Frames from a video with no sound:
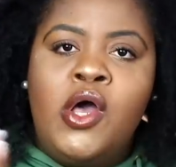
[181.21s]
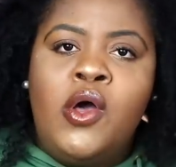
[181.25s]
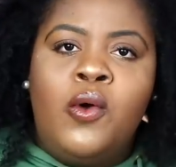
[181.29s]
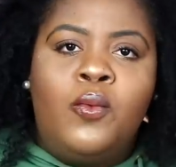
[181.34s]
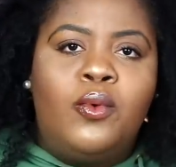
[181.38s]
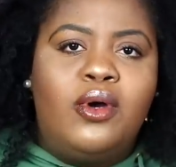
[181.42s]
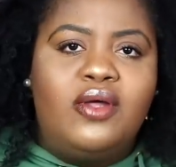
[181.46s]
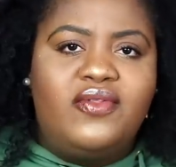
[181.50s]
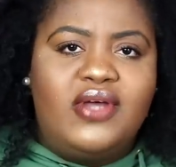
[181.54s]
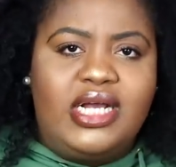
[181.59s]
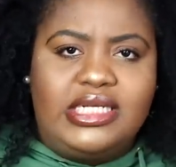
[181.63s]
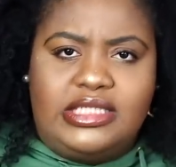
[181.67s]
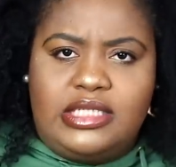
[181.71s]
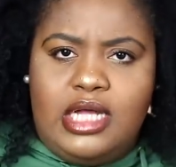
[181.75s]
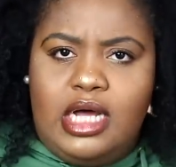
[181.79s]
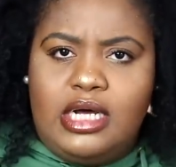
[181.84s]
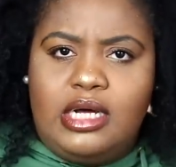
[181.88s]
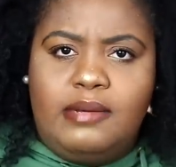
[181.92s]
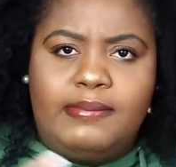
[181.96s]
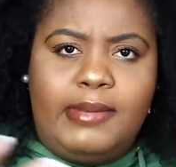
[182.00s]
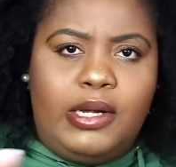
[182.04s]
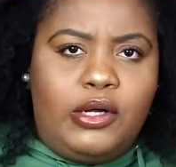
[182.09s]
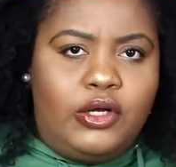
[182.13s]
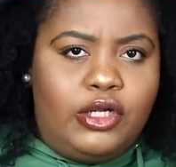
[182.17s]
Whether I talk
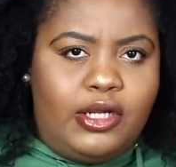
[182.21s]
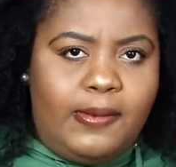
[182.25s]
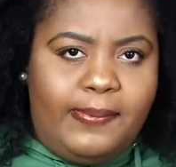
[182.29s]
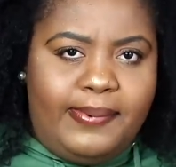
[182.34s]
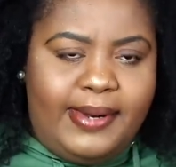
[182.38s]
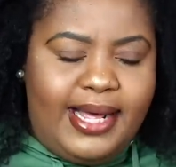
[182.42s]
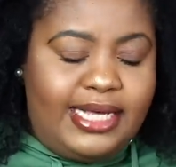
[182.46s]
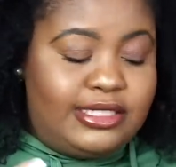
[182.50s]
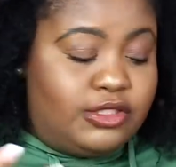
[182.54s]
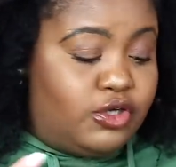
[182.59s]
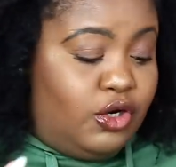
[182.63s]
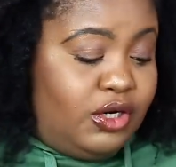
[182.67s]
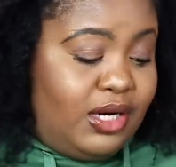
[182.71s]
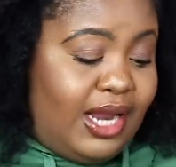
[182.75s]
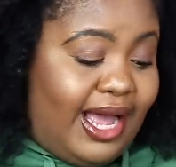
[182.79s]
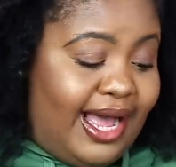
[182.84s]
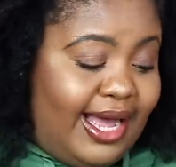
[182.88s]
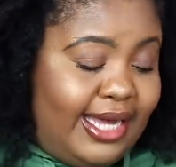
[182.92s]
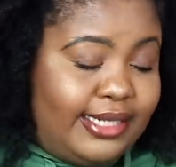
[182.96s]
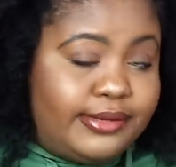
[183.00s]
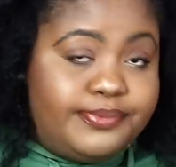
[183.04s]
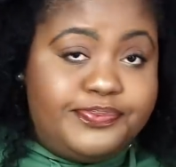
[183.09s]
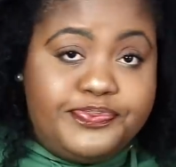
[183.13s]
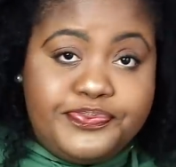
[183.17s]
about Olaplex or
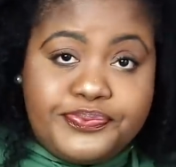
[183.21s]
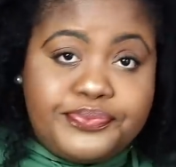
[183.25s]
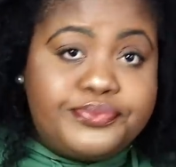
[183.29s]
not,